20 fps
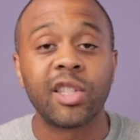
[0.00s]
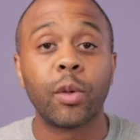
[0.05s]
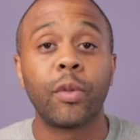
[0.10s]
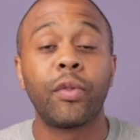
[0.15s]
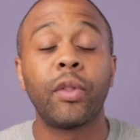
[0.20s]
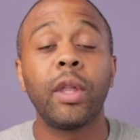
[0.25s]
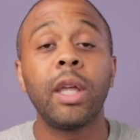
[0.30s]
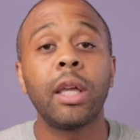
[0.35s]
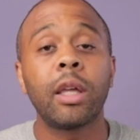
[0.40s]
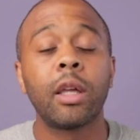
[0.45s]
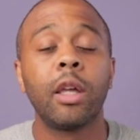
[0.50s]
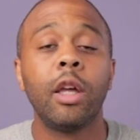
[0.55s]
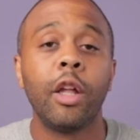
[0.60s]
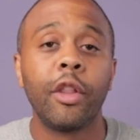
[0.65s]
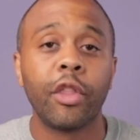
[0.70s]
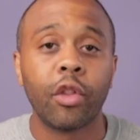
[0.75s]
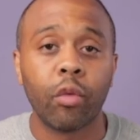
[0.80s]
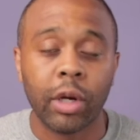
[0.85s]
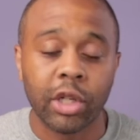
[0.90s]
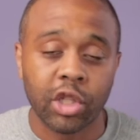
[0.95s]
So think
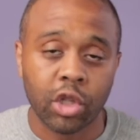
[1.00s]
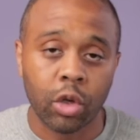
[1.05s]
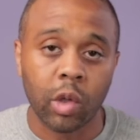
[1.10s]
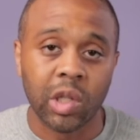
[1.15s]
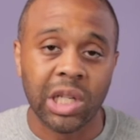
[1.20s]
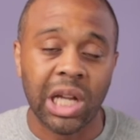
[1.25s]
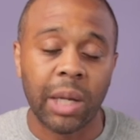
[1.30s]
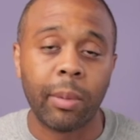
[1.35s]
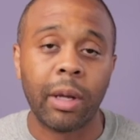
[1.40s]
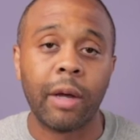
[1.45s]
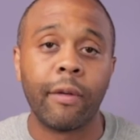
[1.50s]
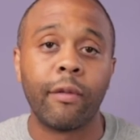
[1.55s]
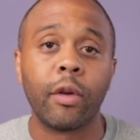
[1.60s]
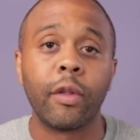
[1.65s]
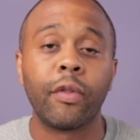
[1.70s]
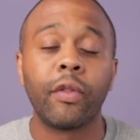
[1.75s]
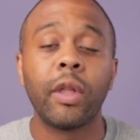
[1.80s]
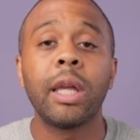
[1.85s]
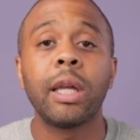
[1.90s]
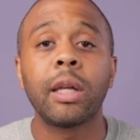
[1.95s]
threshold type
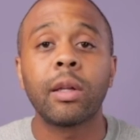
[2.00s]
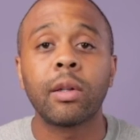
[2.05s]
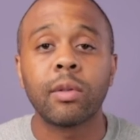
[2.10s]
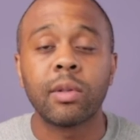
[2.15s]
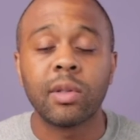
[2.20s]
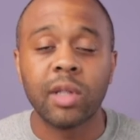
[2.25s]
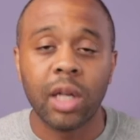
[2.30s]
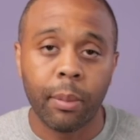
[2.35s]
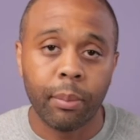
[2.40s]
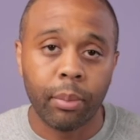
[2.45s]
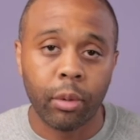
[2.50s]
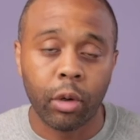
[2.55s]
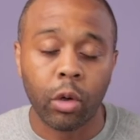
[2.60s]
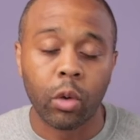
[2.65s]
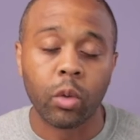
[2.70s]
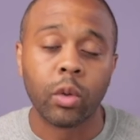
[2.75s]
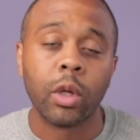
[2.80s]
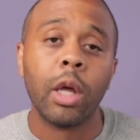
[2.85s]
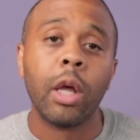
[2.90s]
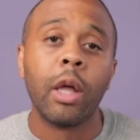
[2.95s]
effort, think
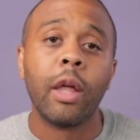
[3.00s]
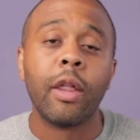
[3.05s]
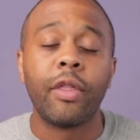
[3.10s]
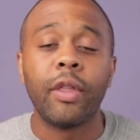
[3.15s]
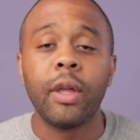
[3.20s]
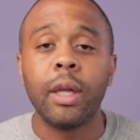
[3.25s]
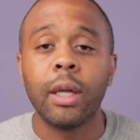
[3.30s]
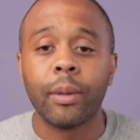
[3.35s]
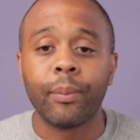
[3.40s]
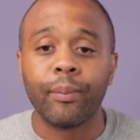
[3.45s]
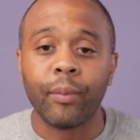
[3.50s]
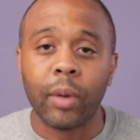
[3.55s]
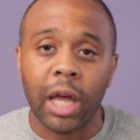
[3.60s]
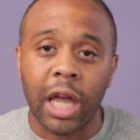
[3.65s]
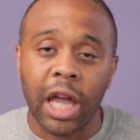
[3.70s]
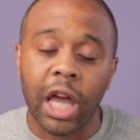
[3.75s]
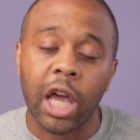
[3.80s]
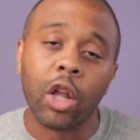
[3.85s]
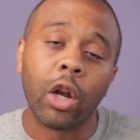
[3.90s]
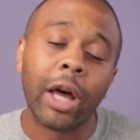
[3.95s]
tempo, think
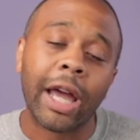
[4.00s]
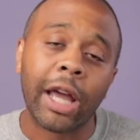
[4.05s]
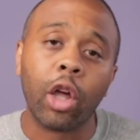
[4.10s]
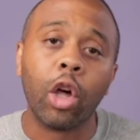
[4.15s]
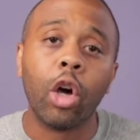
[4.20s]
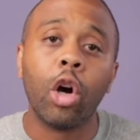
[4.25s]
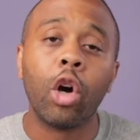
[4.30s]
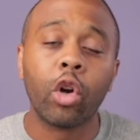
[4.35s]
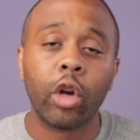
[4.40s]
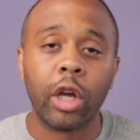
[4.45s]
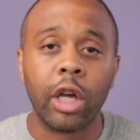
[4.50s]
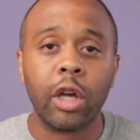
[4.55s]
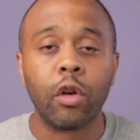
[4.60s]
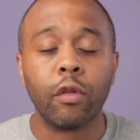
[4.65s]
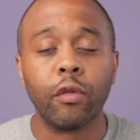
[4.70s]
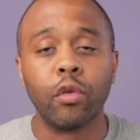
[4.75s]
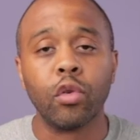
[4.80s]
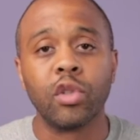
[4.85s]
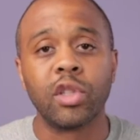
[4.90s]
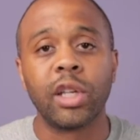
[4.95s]
in like longer
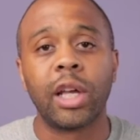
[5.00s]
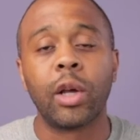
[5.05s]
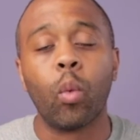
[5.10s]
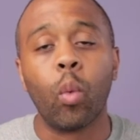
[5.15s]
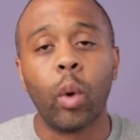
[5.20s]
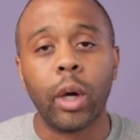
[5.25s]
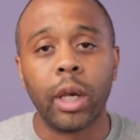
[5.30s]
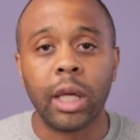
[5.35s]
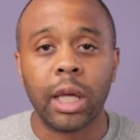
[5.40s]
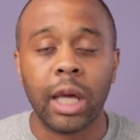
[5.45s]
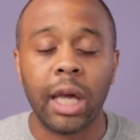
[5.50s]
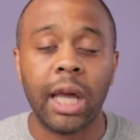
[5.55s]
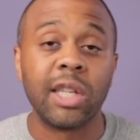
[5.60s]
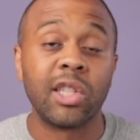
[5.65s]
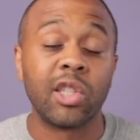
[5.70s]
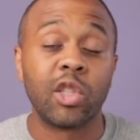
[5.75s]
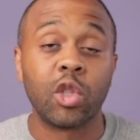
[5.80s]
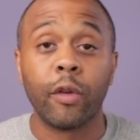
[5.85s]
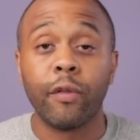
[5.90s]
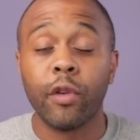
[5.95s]
intervals, like 1Ks.
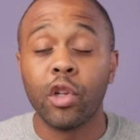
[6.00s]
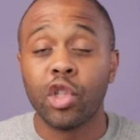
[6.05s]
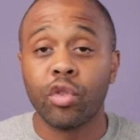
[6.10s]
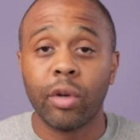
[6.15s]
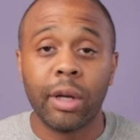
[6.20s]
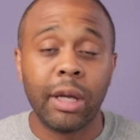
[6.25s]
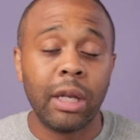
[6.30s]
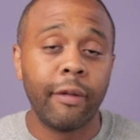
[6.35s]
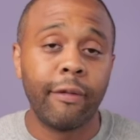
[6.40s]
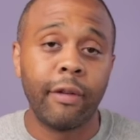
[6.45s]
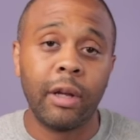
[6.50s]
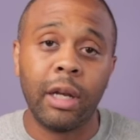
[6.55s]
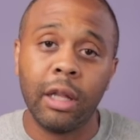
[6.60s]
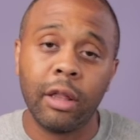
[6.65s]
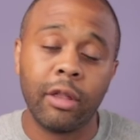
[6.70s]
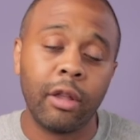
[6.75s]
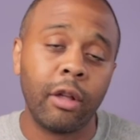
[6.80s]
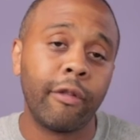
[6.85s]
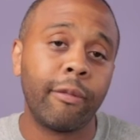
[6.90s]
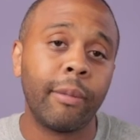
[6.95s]
And so if you're training for
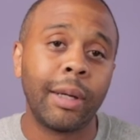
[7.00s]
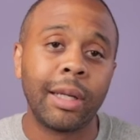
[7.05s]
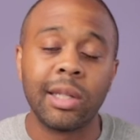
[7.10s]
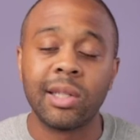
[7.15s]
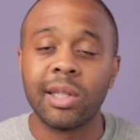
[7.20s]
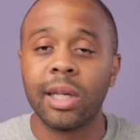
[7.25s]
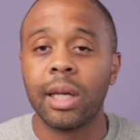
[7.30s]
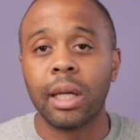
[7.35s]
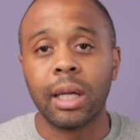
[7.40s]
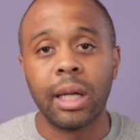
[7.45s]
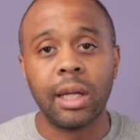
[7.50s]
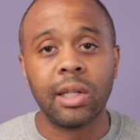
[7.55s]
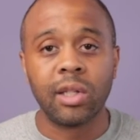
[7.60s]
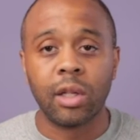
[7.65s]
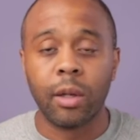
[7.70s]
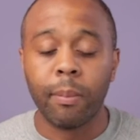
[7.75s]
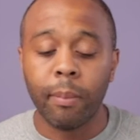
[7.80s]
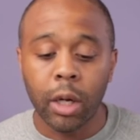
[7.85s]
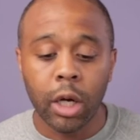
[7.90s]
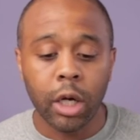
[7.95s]
anything from like the 10K to
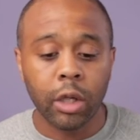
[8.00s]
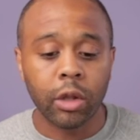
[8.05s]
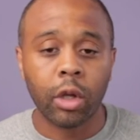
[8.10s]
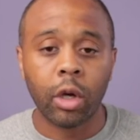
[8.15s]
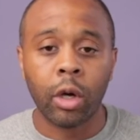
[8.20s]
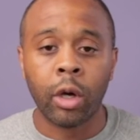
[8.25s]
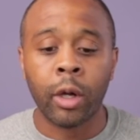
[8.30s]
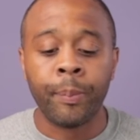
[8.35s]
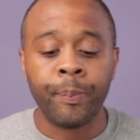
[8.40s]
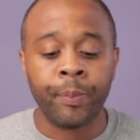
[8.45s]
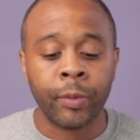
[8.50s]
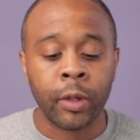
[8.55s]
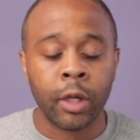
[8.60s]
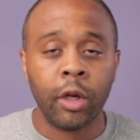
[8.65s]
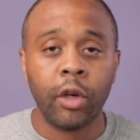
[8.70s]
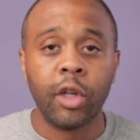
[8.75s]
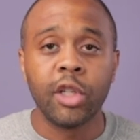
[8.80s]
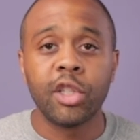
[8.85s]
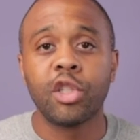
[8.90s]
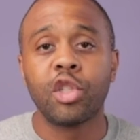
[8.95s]
the marathon,
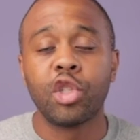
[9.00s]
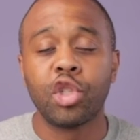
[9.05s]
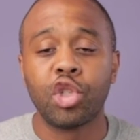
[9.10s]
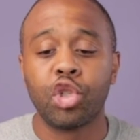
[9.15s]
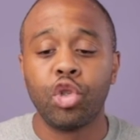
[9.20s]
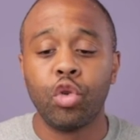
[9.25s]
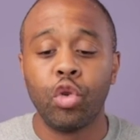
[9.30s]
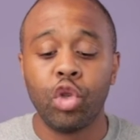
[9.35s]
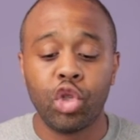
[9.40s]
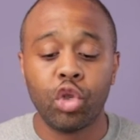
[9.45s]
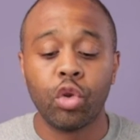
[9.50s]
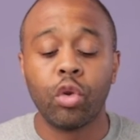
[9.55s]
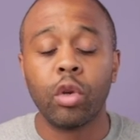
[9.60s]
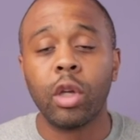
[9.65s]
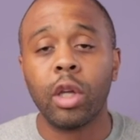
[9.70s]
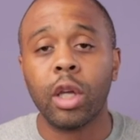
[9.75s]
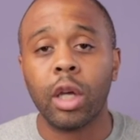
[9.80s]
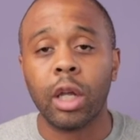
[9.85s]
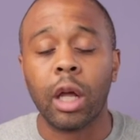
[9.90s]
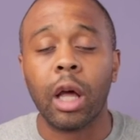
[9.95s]
this is a shoe that you can
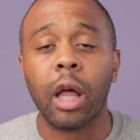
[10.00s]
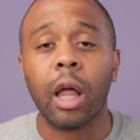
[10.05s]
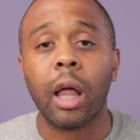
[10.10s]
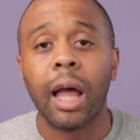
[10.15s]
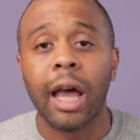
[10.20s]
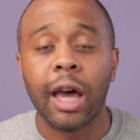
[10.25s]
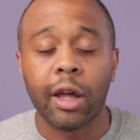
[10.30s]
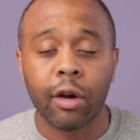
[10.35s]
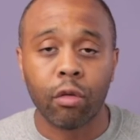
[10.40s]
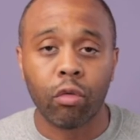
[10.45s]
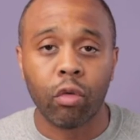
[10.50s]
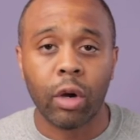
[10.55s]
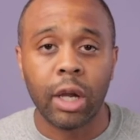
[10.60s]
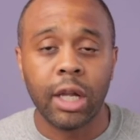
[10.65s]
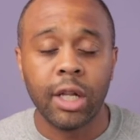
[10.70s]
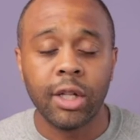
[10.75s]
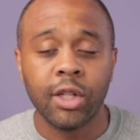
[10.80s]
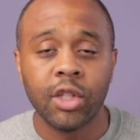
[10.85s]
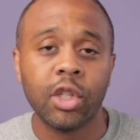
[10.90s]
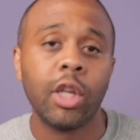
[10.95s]
get a lot of
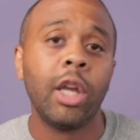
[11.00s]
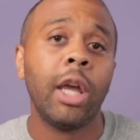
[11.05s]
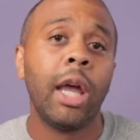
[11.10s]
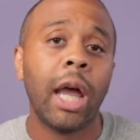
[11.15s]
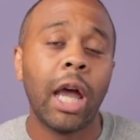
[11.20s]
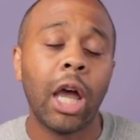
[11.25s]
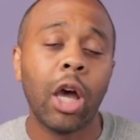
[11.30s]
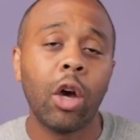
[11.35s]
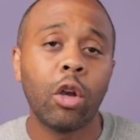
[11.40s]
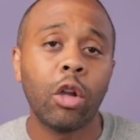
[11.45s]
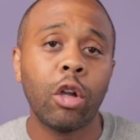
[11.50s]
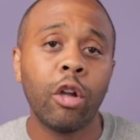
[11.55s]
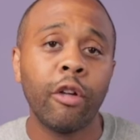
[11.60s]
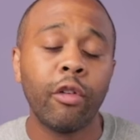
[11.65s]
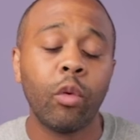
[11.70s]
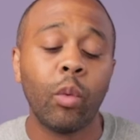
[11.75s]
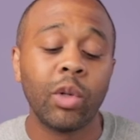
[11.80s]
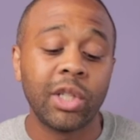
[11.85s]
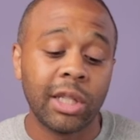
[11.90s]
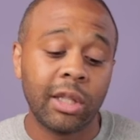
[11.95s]
range out of,
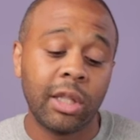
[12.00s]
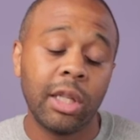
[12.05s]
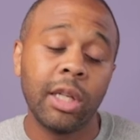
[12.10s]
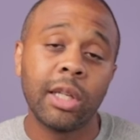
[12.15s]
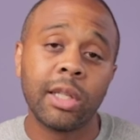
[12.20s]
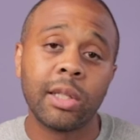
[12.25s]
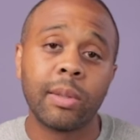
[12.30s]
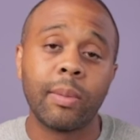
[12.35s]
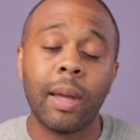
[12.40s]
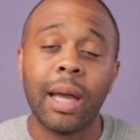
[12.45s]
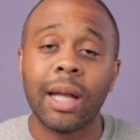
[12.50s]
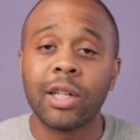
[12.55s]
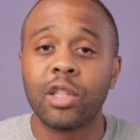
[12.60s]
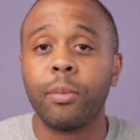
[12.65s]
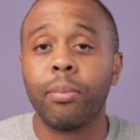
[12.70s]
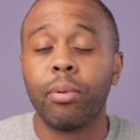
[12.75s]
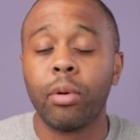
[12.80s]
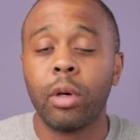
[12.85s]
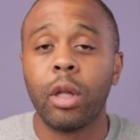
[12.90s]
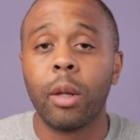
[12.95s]
which I think is
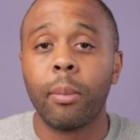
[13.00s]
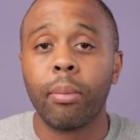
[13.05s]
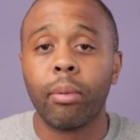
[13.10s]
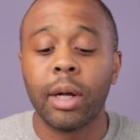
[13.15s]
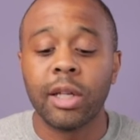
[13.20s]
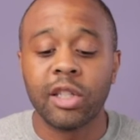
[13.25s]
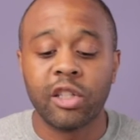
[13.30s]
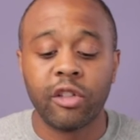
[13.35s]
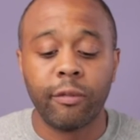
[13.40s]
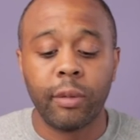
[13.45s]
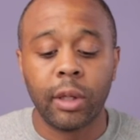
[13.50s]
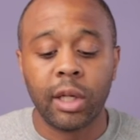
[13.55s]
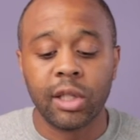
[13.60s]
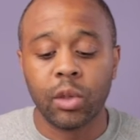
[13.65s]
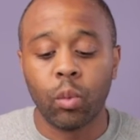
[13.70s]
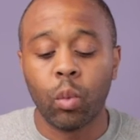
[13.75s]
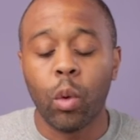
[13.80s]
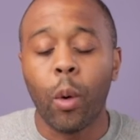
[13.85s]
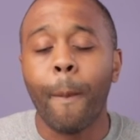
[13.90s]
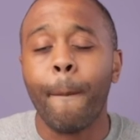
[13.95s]
actually pretty impressive because
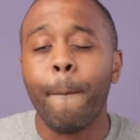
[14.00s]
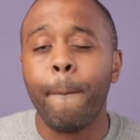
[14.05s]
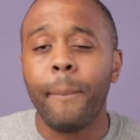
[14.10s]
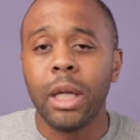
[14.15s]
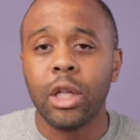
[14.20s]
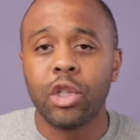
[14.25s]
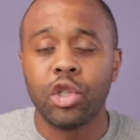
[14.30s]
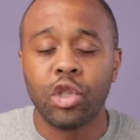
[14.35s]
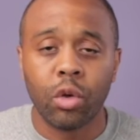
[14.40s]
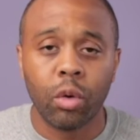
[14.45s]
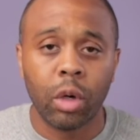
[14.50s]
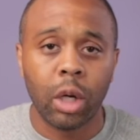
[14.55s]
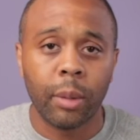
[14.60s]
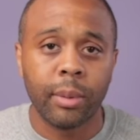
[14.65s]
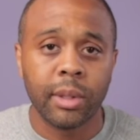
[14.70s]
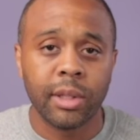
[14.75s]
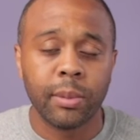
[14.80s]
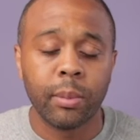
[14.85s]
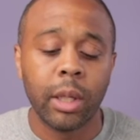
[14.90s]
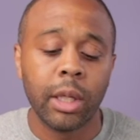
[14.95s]
it won't beat you
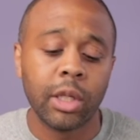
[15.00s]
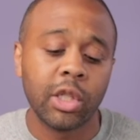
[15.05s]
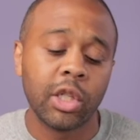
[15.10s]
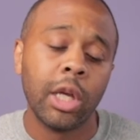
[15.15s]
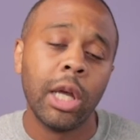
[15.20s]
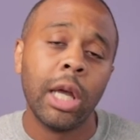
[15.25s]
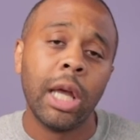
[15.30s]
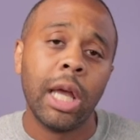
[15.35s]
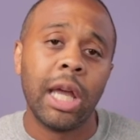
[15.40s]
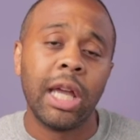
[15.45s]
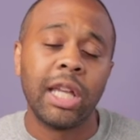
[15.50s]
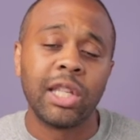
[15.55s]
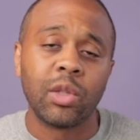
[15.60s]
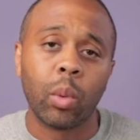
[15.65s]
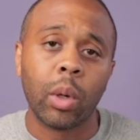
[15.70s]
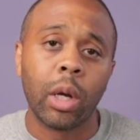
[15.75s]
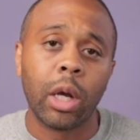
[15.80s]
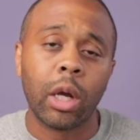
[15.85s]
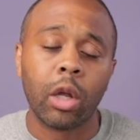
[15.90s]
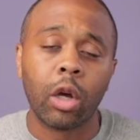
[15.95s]
up as much as
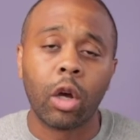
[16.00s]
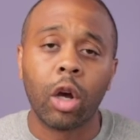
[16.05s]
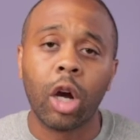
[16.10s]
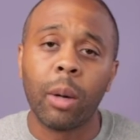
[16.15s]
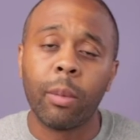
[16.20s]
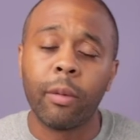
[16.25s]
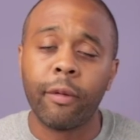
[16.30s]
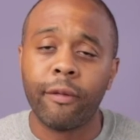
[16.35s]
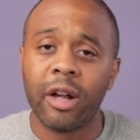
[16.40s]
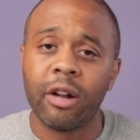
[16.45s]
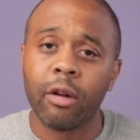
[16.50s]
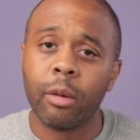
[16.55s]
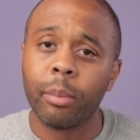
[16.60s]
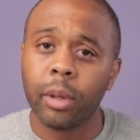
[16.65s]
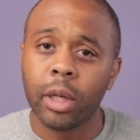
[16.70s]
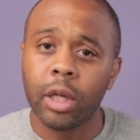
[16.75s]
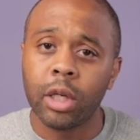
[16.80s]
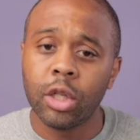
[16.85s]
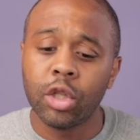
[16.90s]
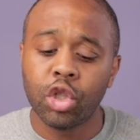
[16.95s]
wearing a carbon fiber
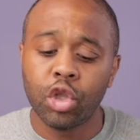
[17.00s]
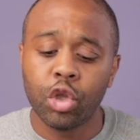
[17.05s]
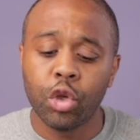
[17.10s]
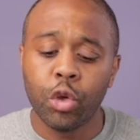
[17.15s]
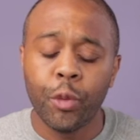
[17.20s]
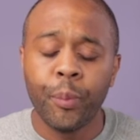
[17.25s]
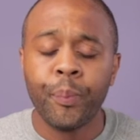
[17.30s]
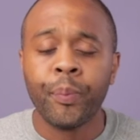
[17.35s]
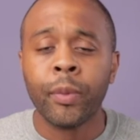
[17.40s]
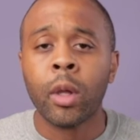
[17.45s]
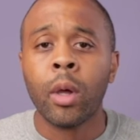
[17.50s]
plated shoe.